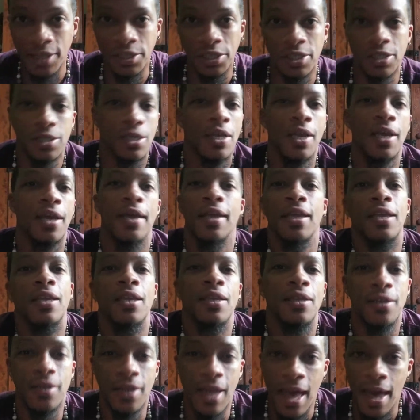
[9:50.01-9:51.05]
just
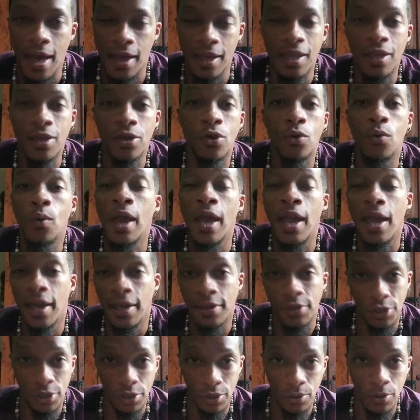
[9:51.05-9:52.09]
eating away
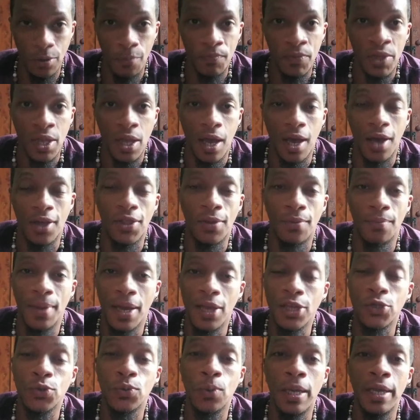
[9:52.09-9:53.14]
at you. The
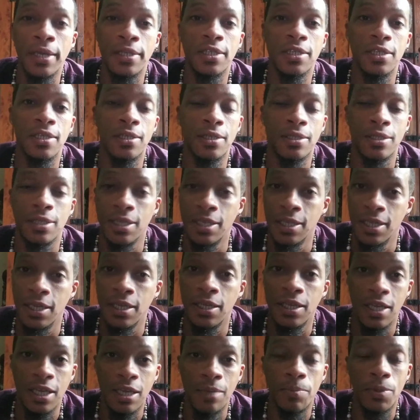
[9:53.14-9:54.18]
best way to
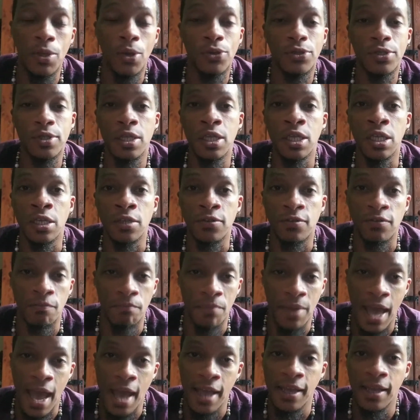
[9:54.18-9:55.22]
keep those things from
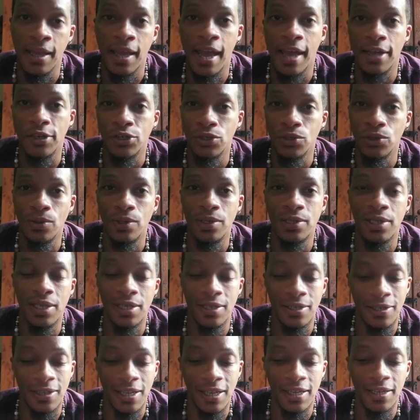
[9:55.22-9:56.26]
nagging at you
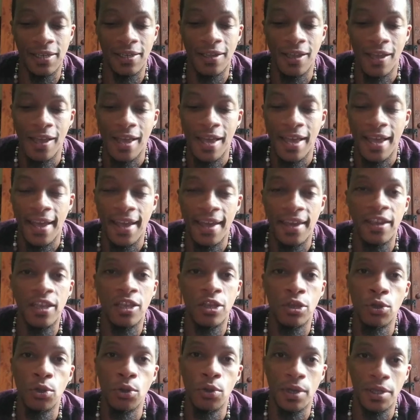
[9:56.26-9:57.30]
and hitting
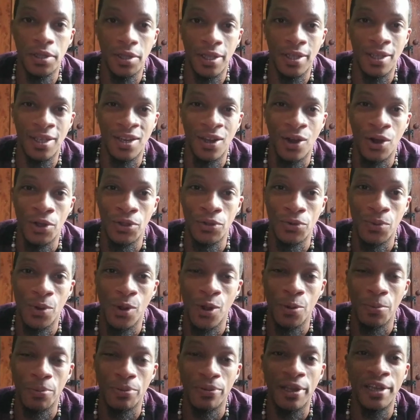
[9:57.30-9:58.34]
you in all the
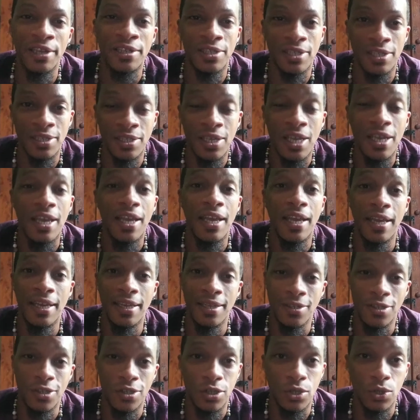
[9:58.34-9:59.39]
wrong places
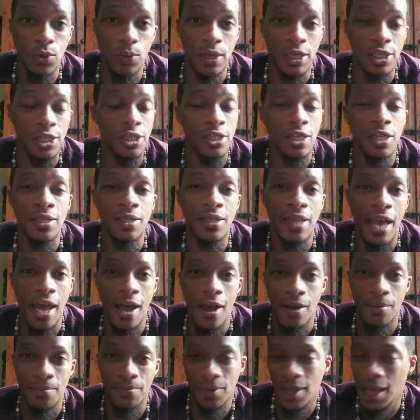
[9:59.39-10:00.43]
is to extend
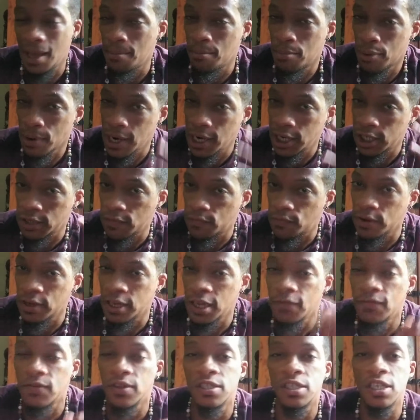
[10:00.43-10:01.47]
that branch of forgiveness.